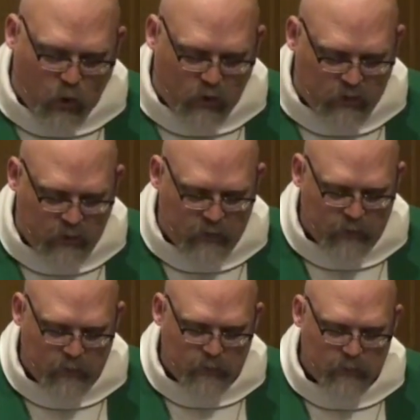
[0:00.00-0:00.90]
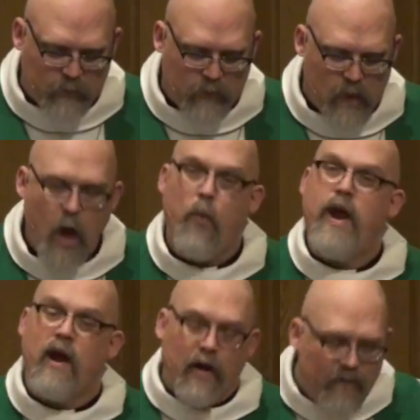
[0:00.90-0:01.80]
world.
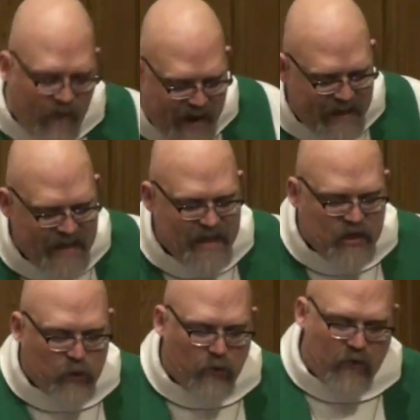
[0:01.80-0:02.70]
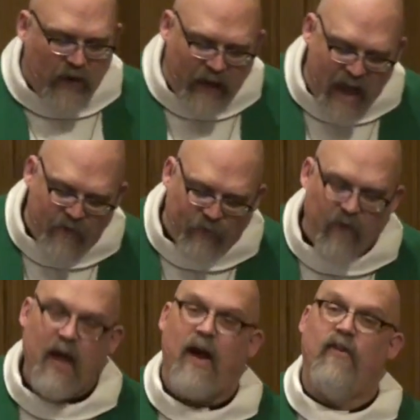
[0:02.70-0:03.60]
We are invited into the life
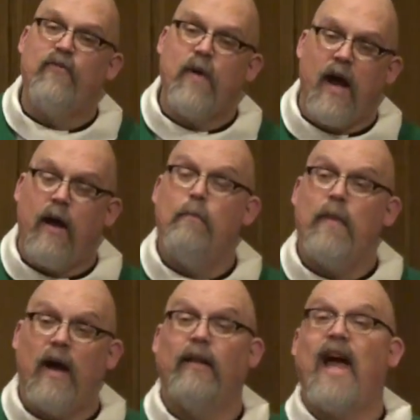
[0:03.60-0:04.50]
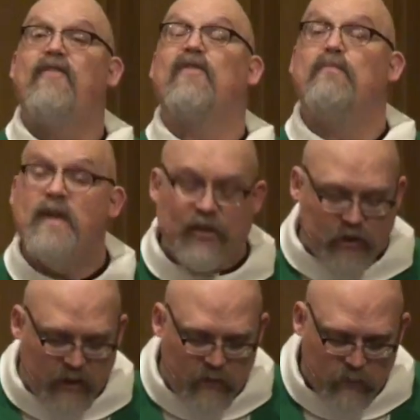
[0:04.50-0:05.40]
of
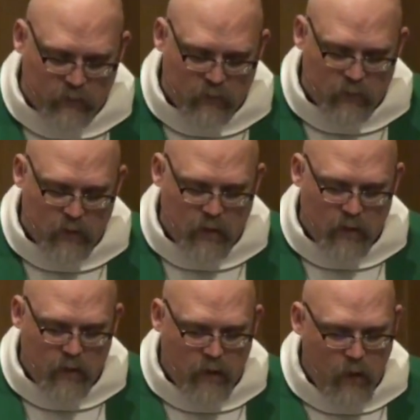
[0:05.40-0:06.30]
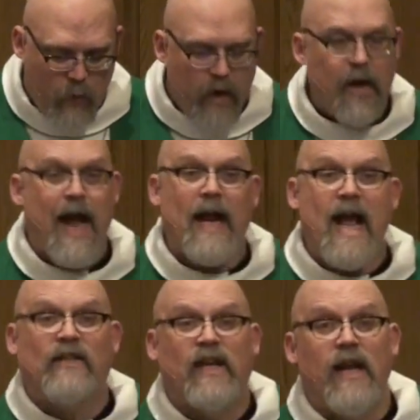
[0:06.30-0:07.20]
mission. We are not
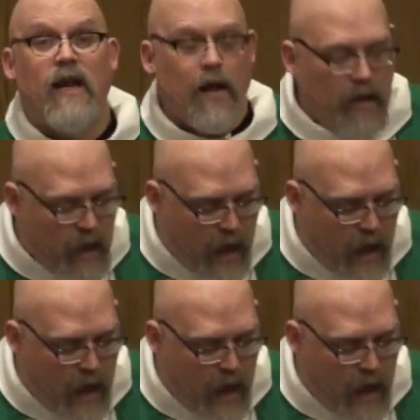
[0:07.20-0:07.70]
asking